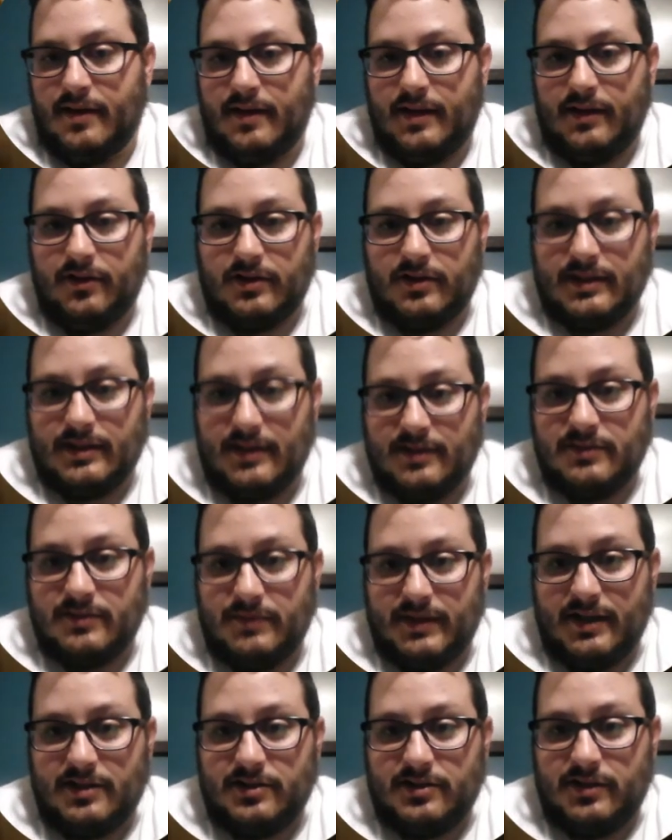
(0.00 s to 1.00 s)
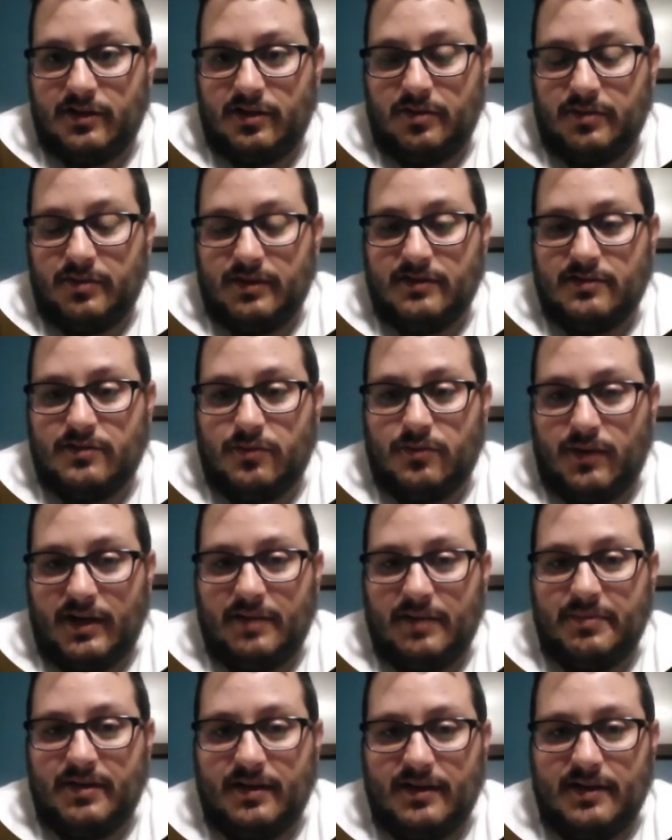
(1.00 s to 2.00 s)
looks like this one actually accumulates quite a
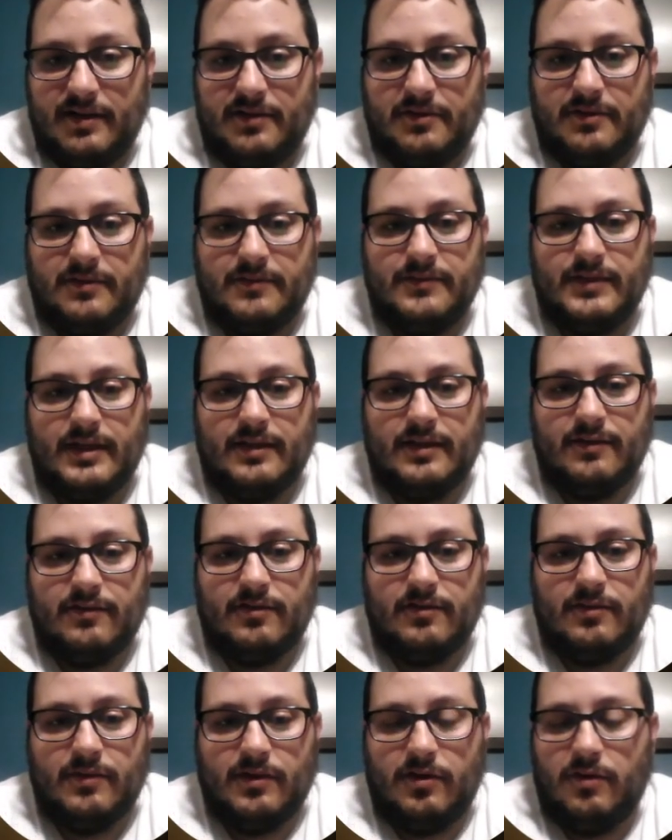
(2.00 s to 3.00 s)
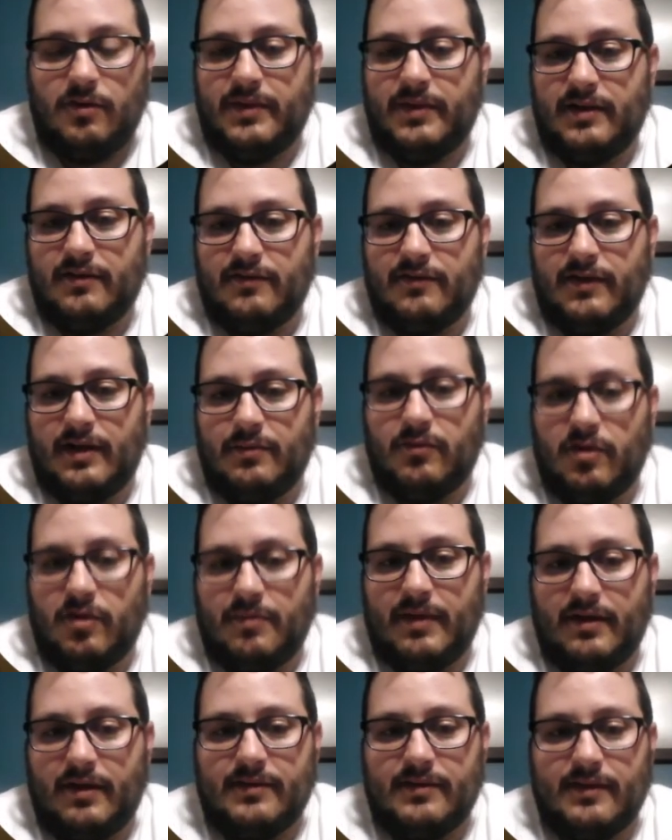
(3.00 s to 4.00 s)
bit of nickel, and so we're hoping to find more
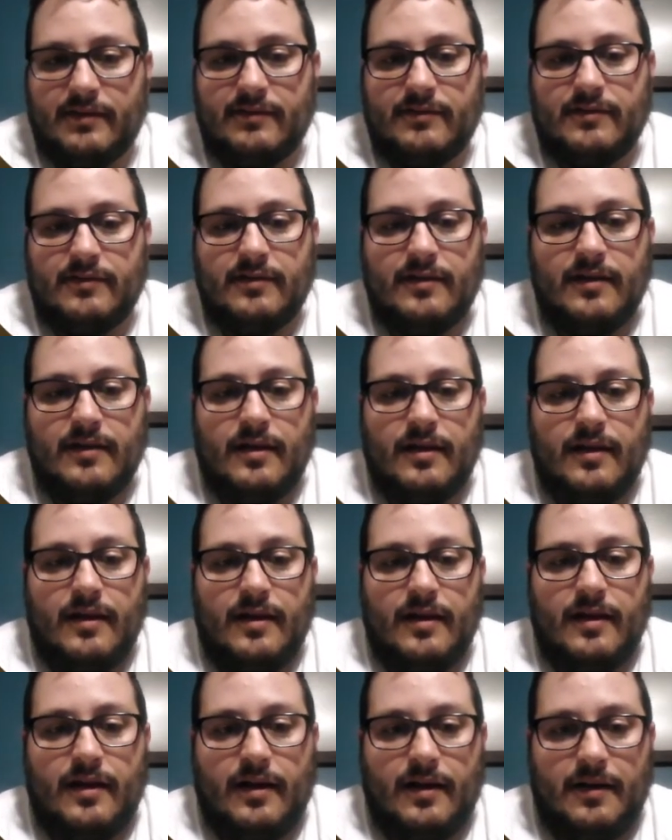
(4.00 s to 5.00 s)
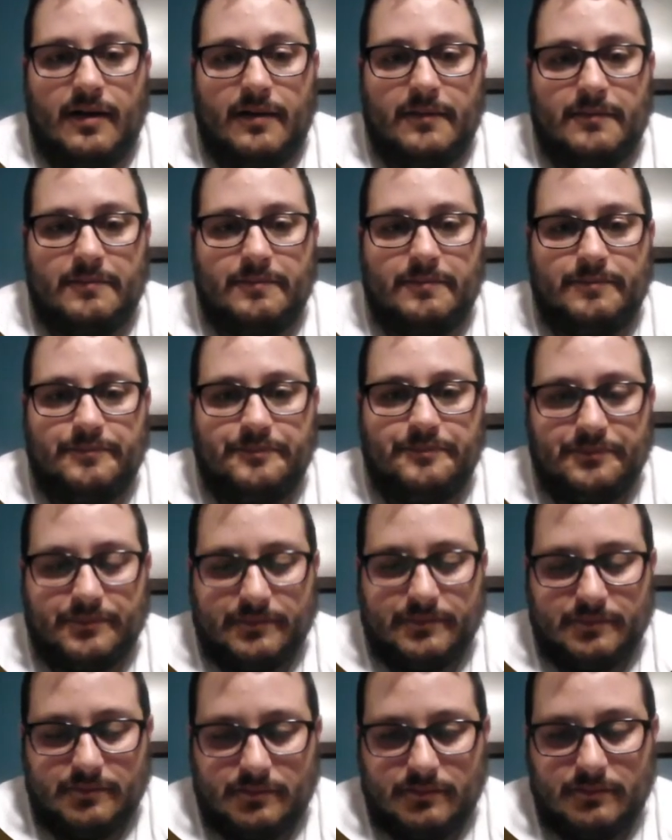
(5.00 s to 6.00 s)
about this. Um,
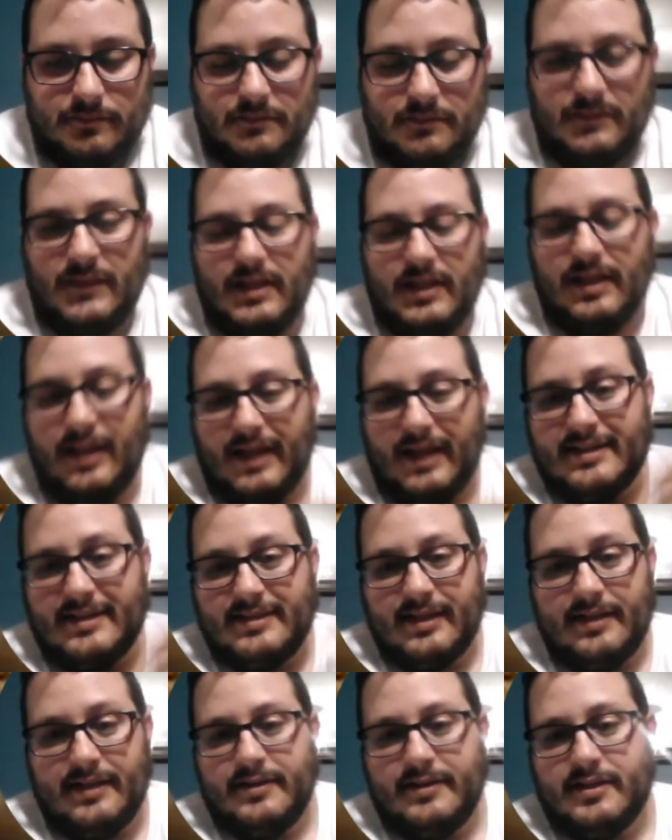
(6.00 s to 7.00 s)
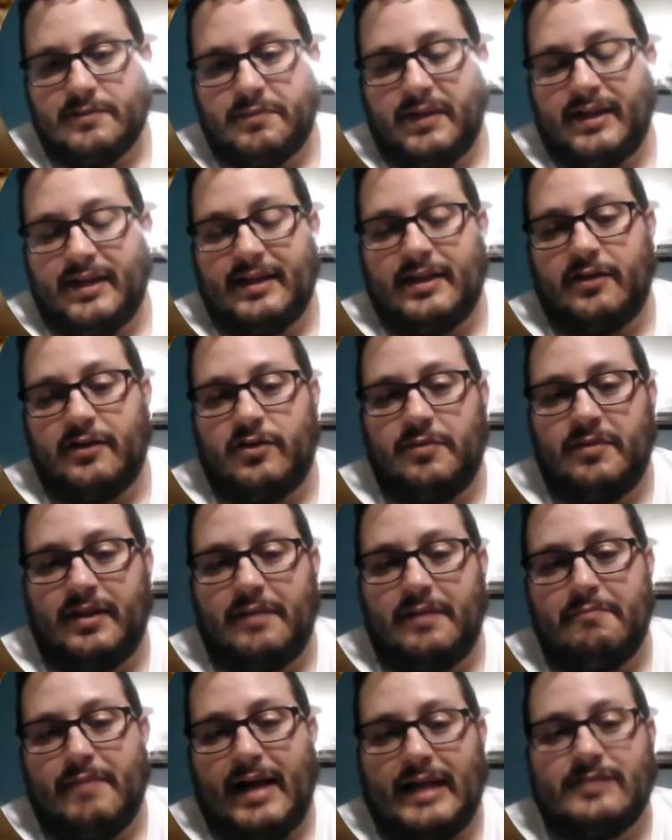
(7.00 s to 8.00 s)
like I said, this plant can accumulate
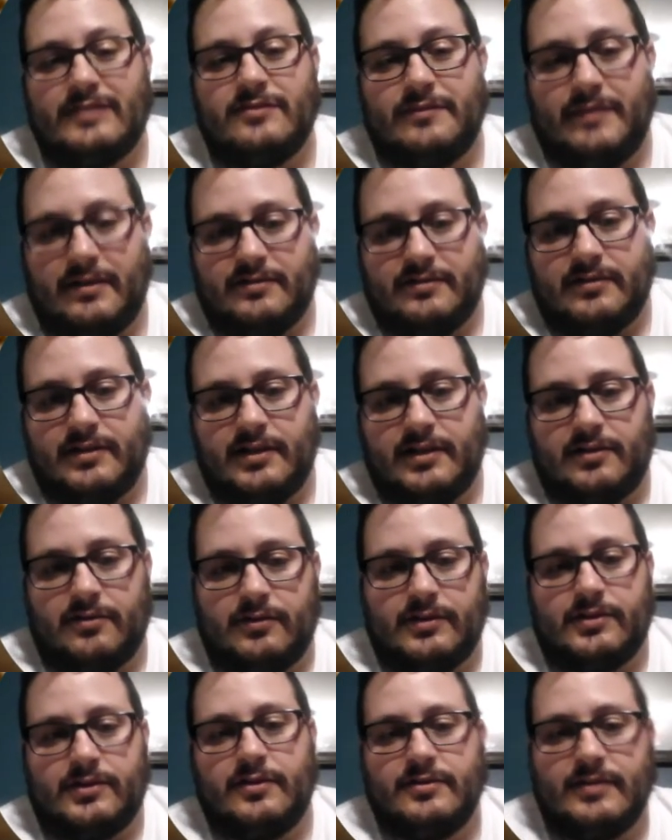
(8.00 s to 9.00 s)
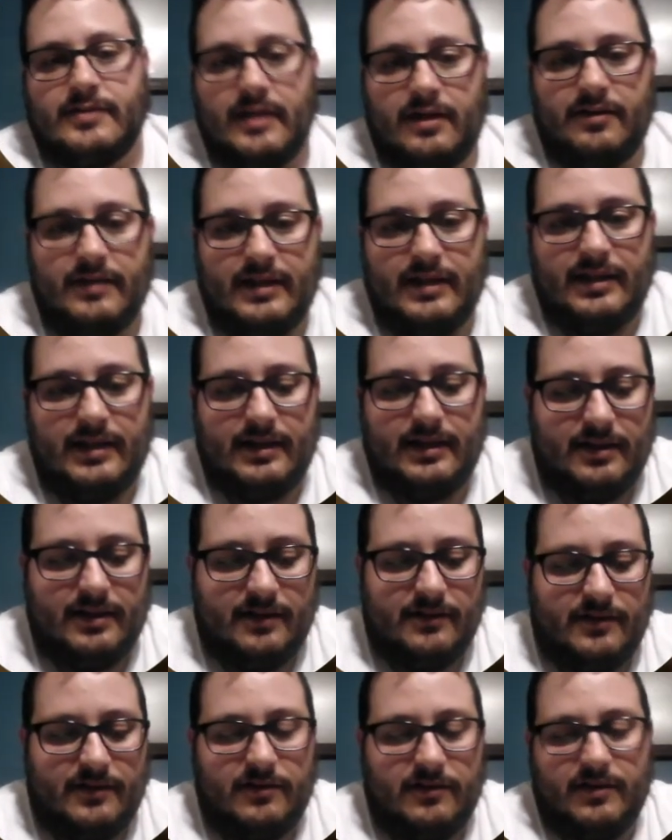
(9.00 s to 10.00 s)
massive amounts of nickel. It turns out that it
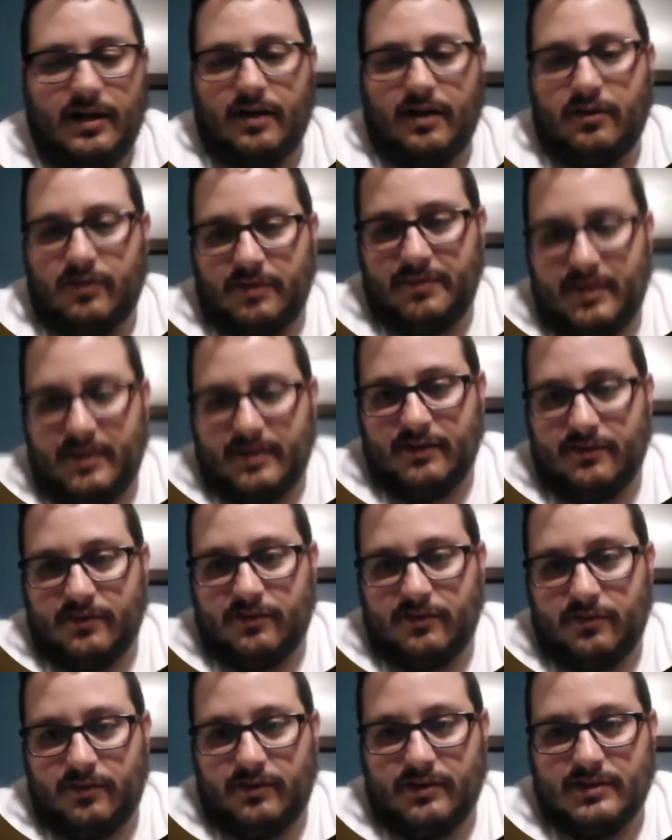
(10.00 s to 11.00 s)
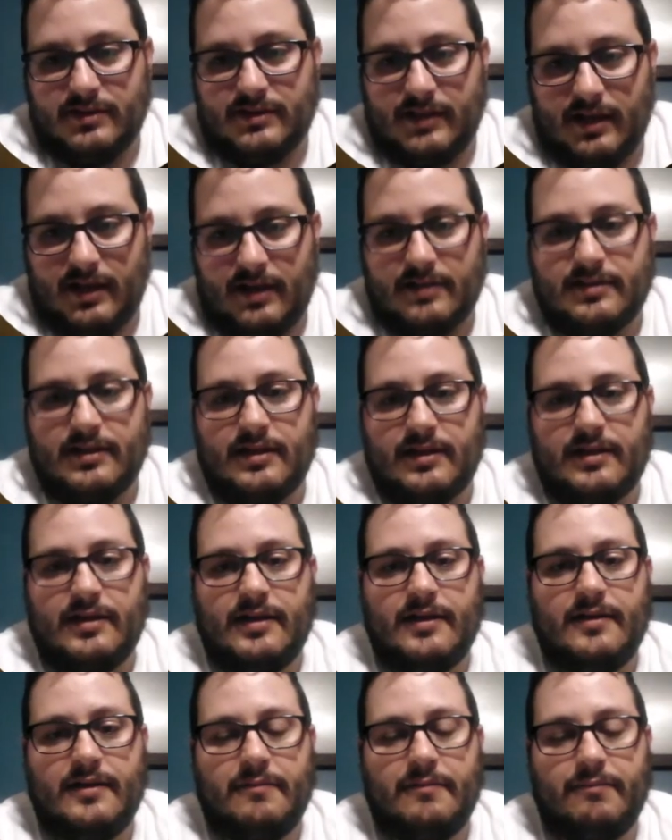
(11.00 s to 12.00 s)
does this not only because the soil is toxic,
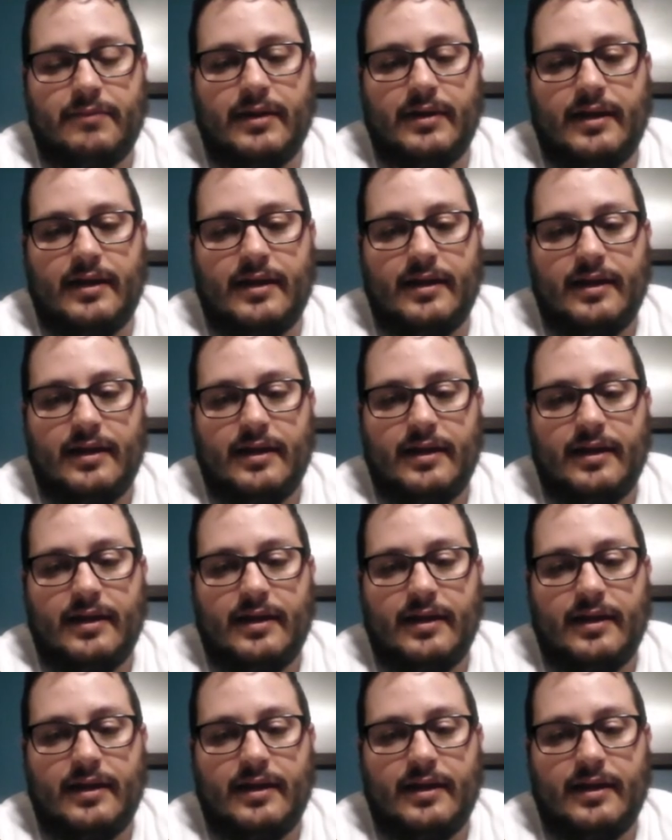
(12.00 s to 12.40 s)
but